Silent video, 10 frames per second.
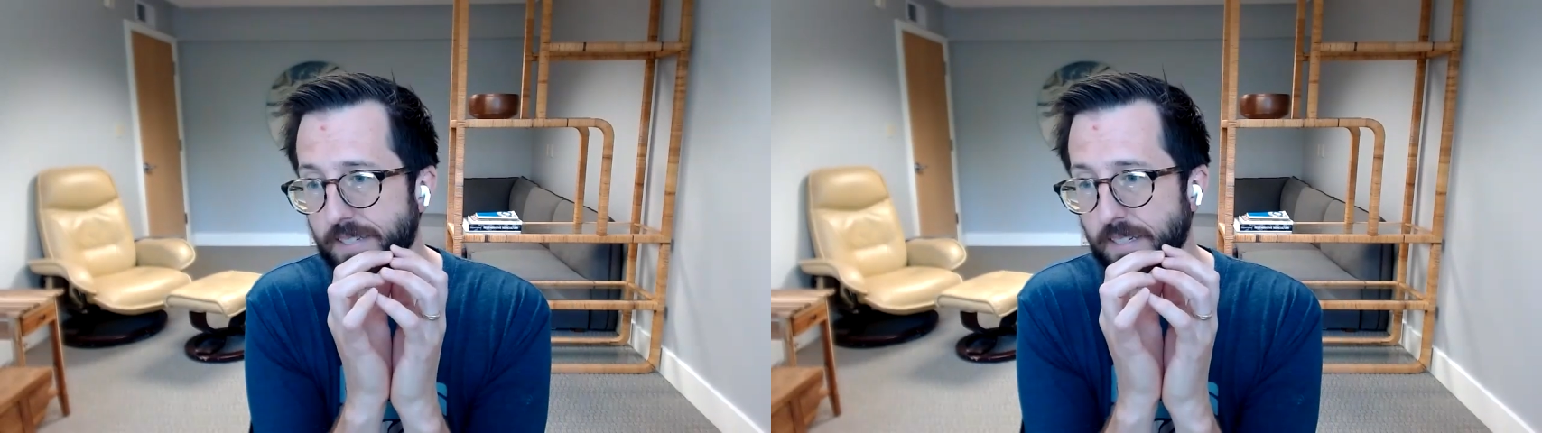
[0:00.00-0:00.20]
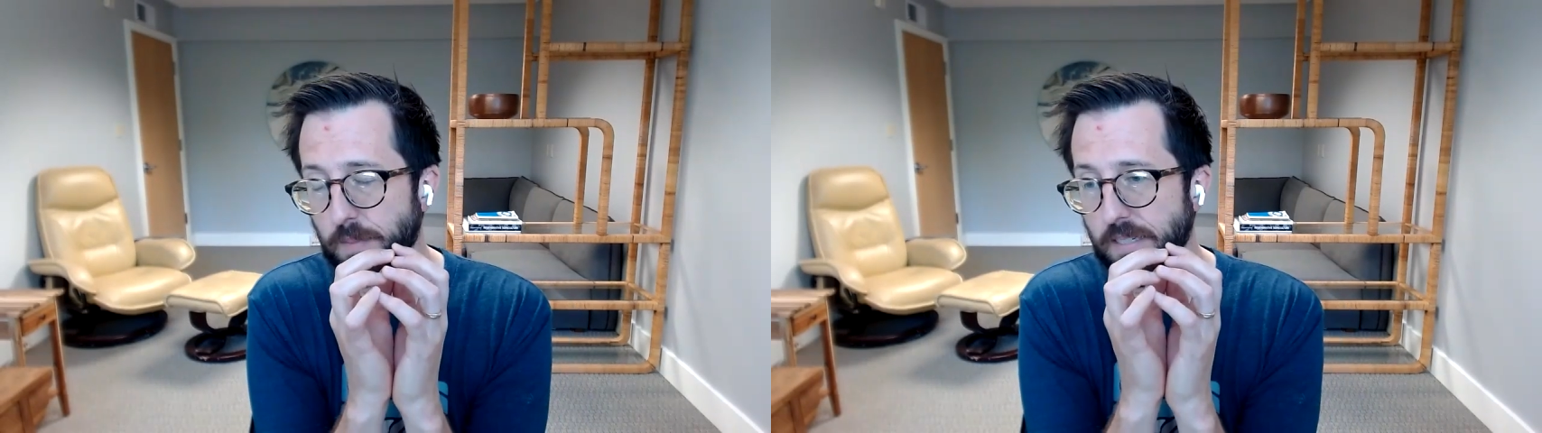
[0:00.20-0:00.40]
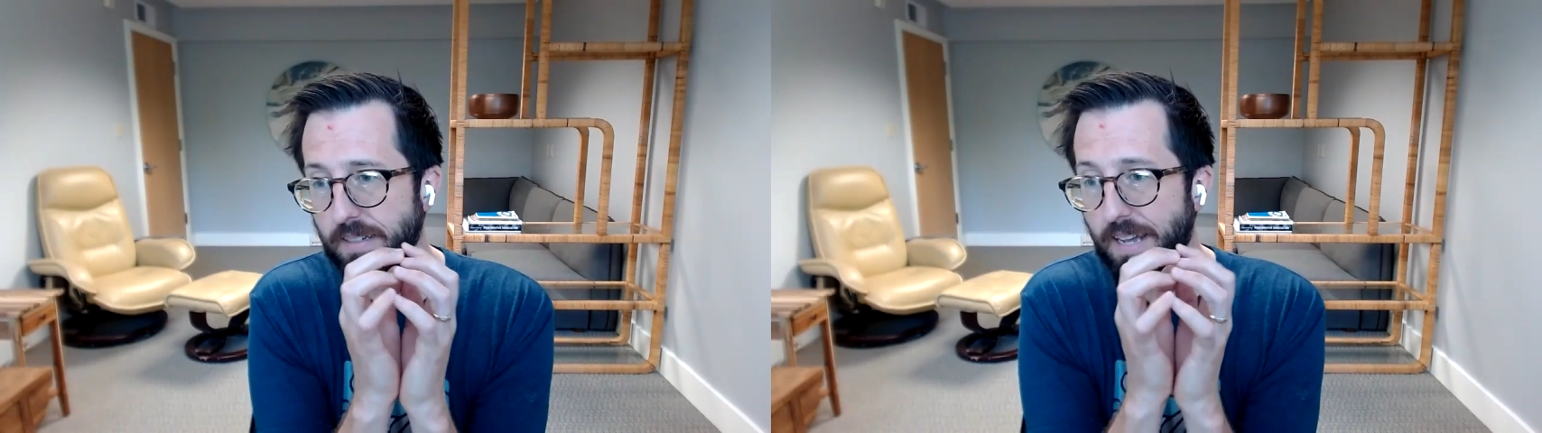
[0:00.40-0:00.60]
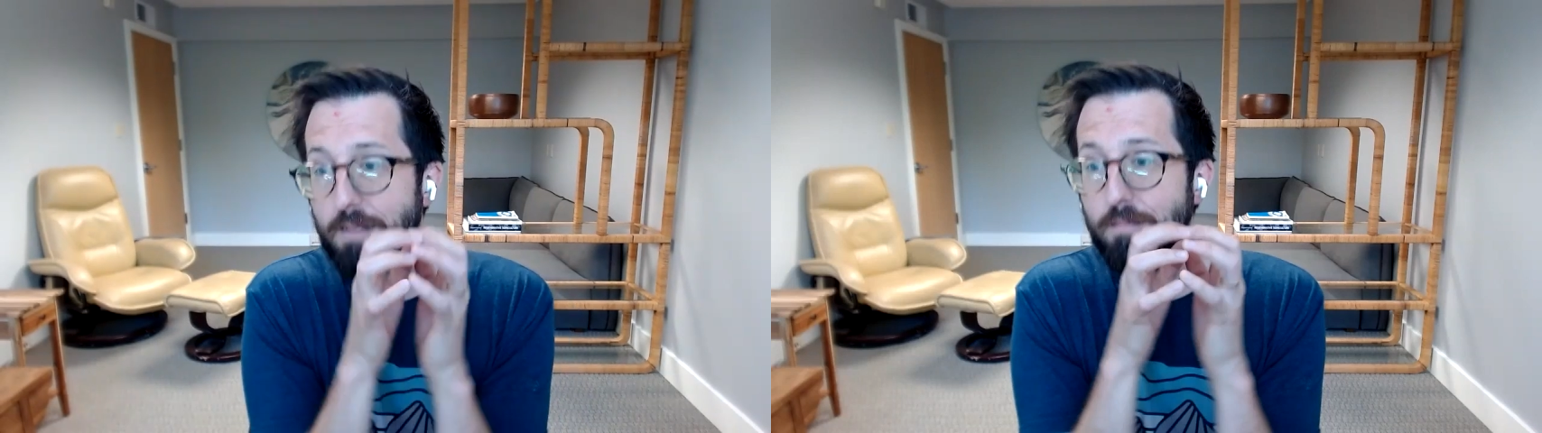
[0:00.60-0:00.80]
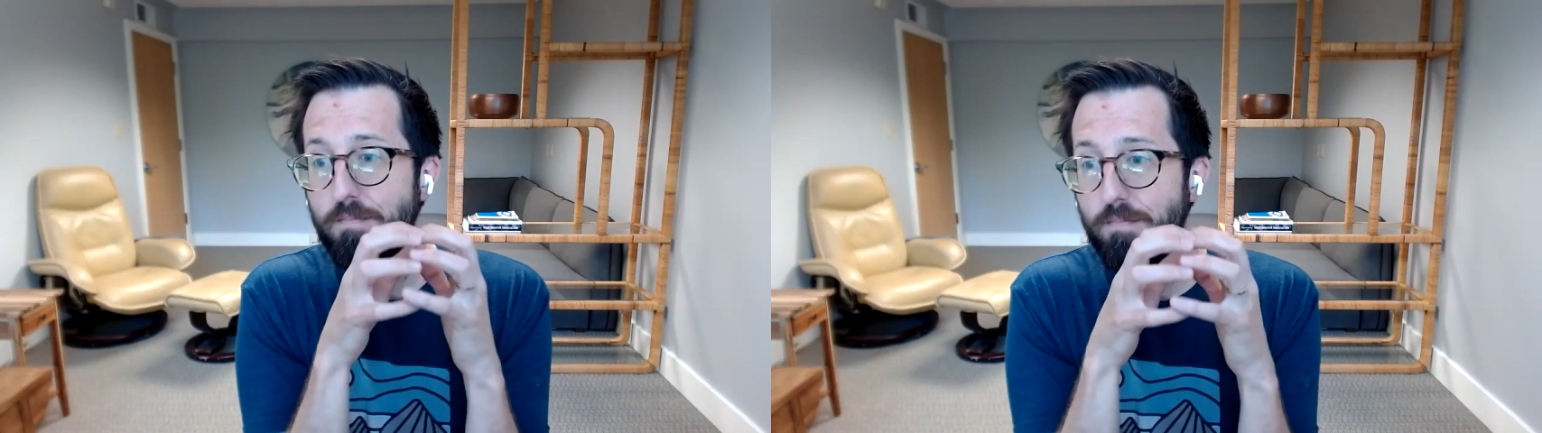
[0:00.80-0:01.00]
direct
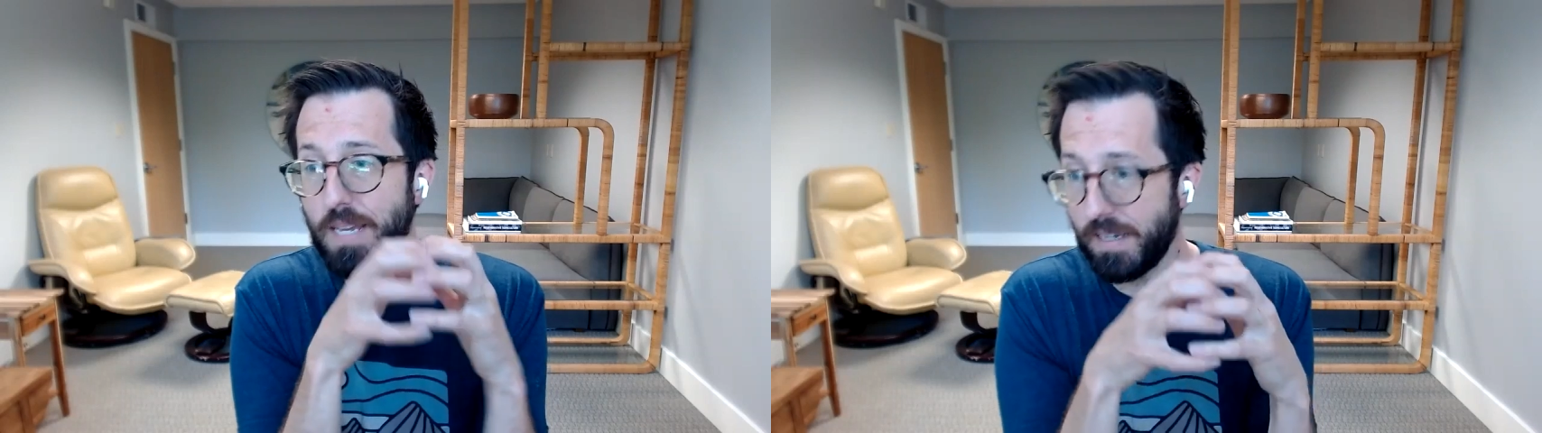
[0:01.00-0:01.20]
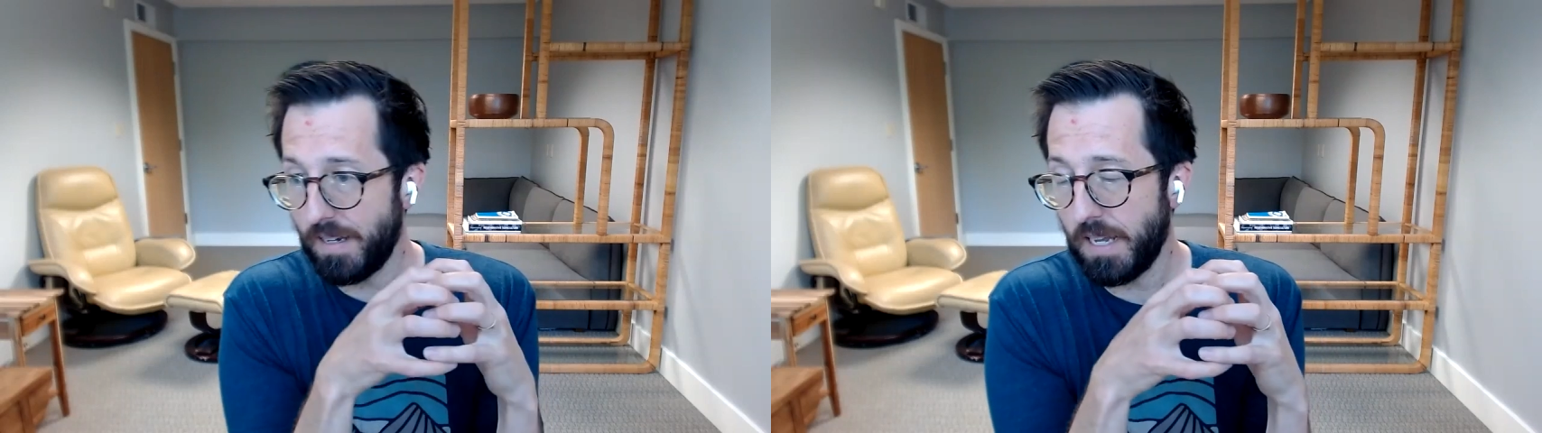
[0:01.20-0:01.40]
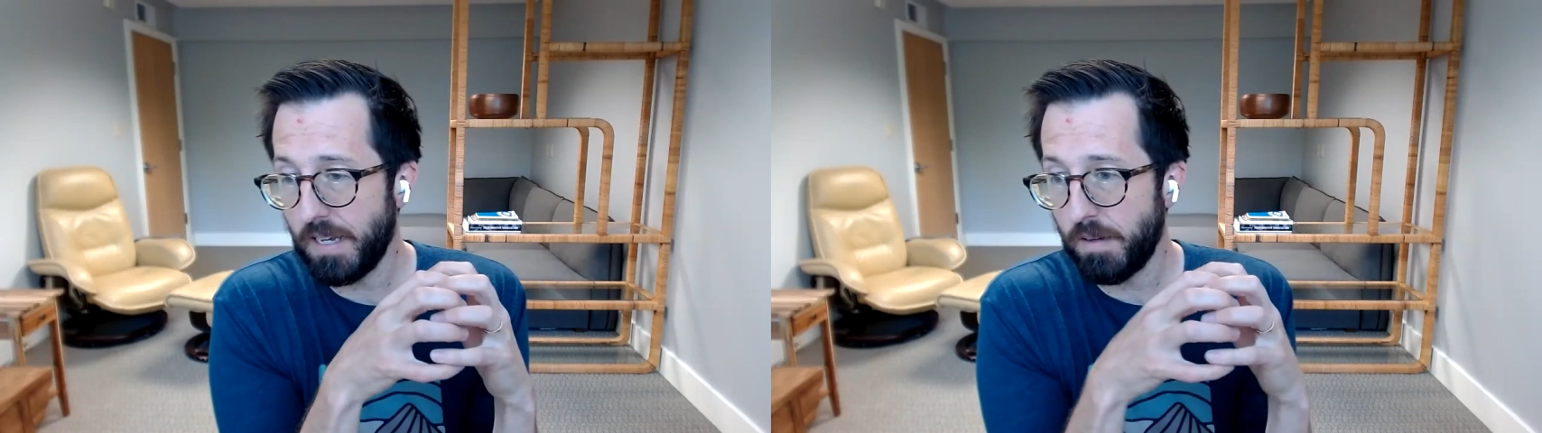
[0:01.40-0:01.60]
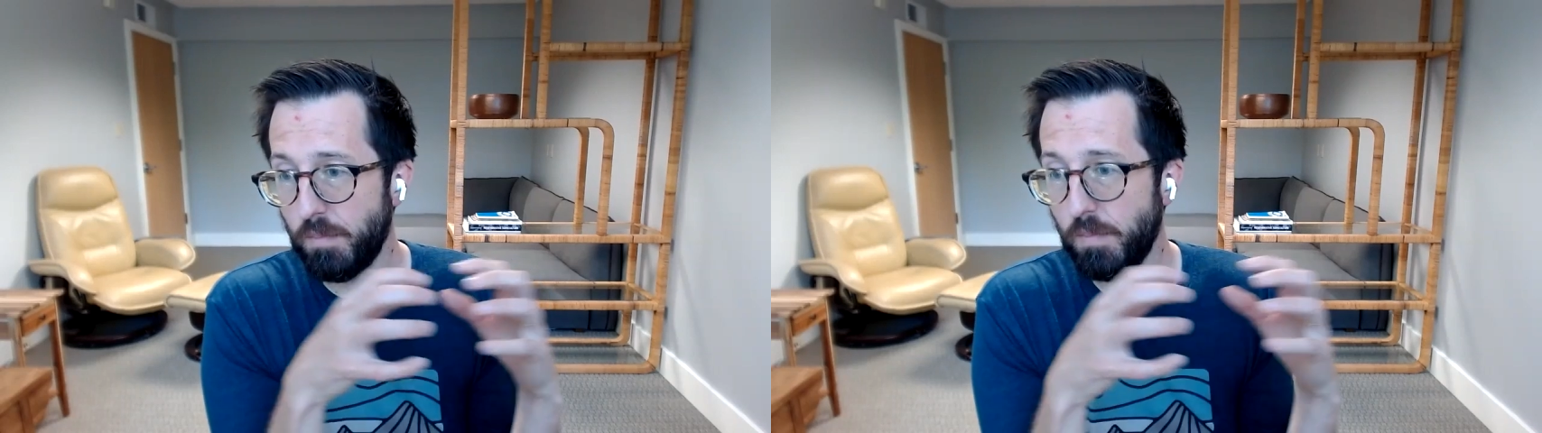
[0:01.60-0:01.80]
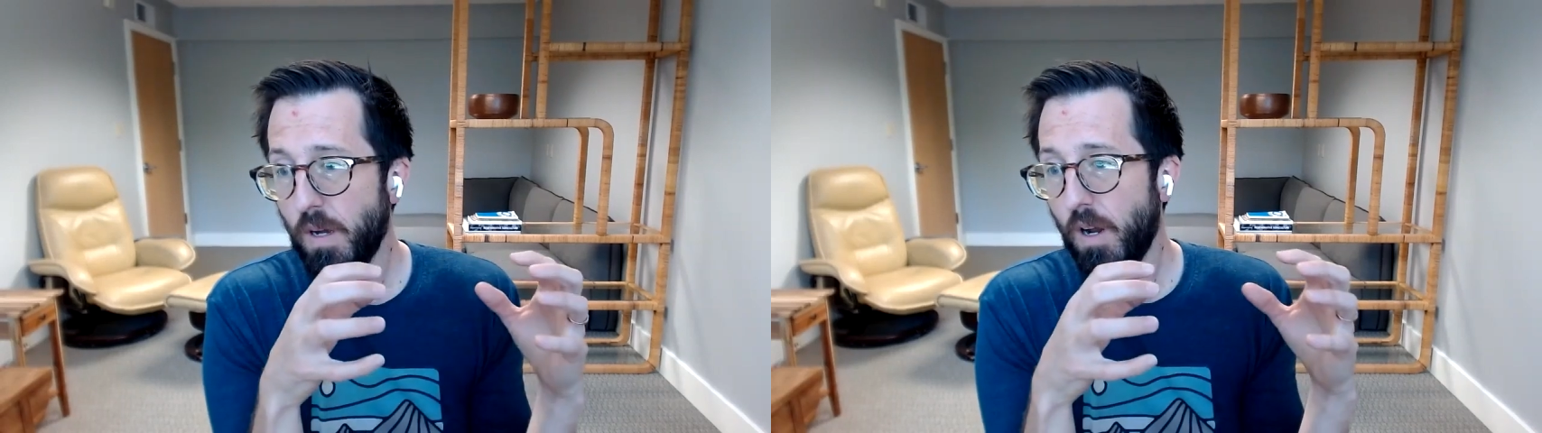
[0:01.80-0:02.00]
segment, and me
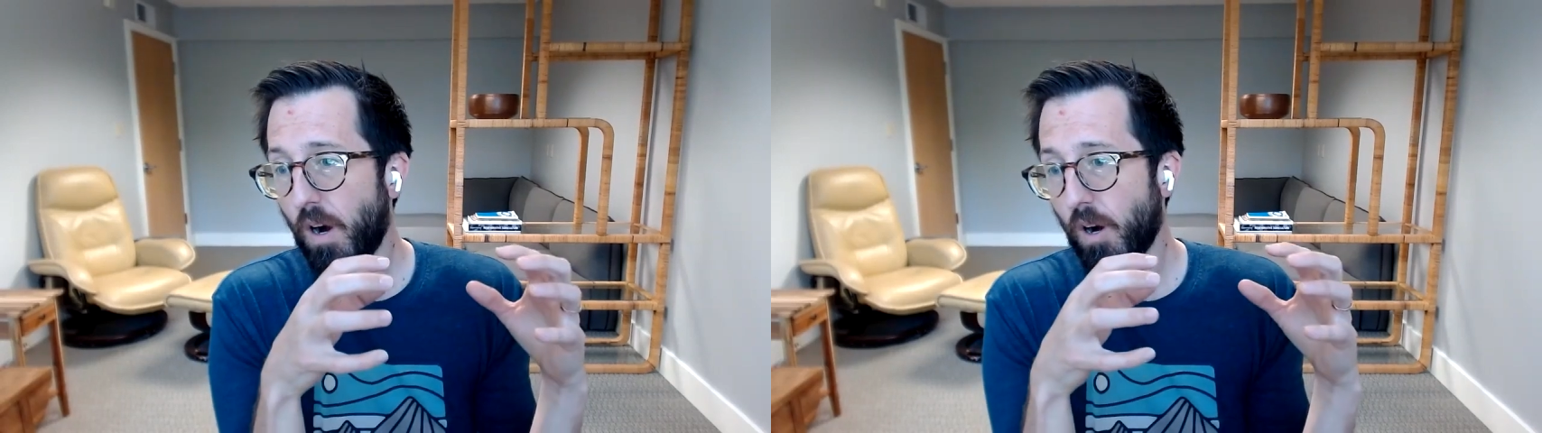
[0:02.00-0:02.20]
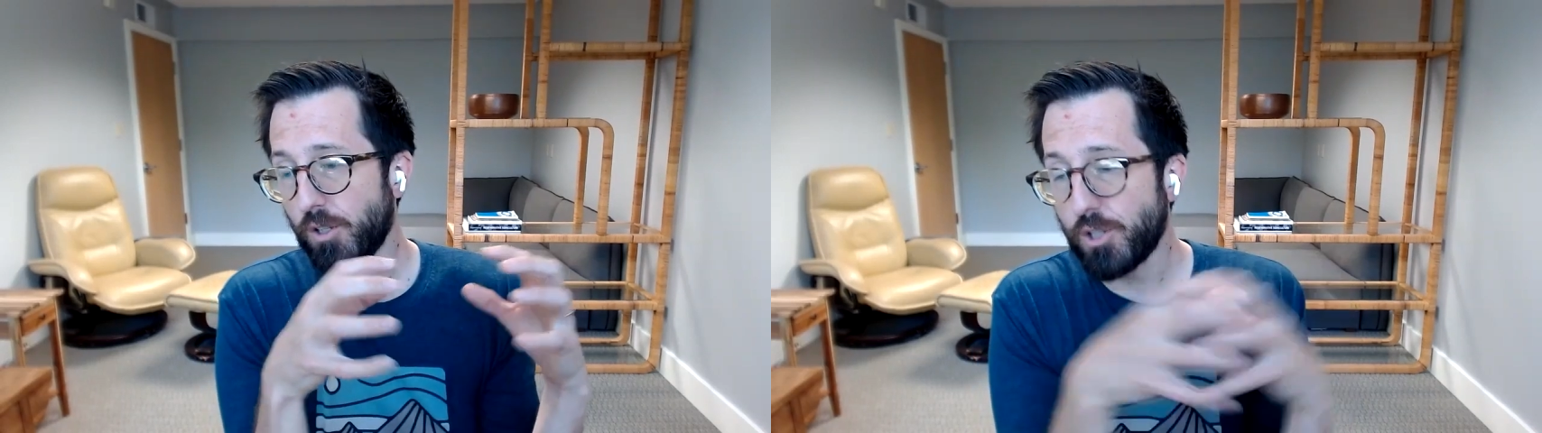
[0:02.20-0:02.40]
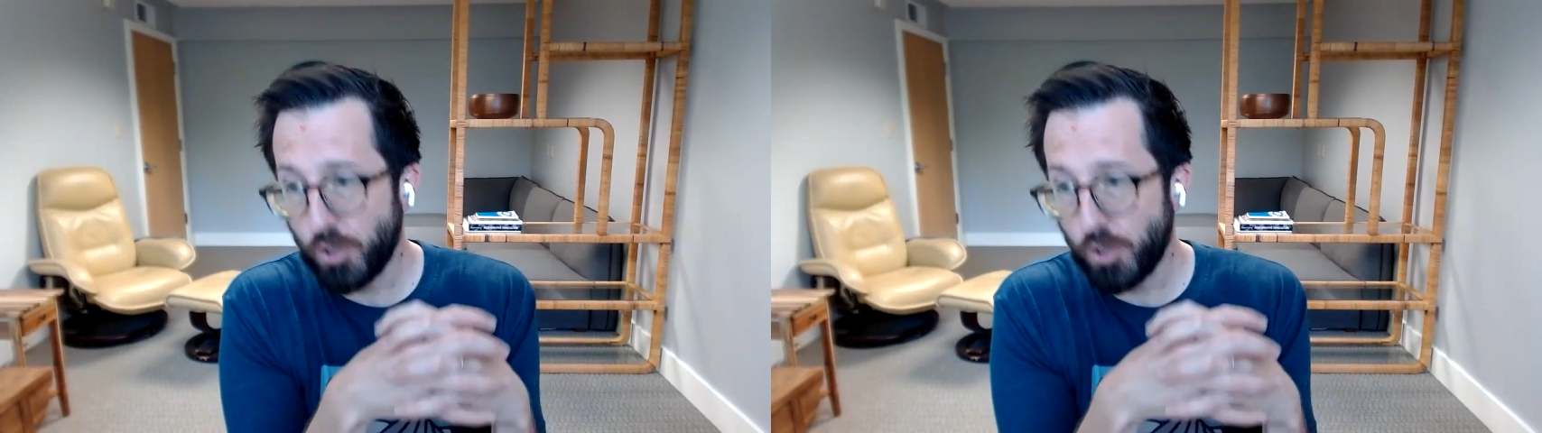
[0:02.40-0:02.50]
and him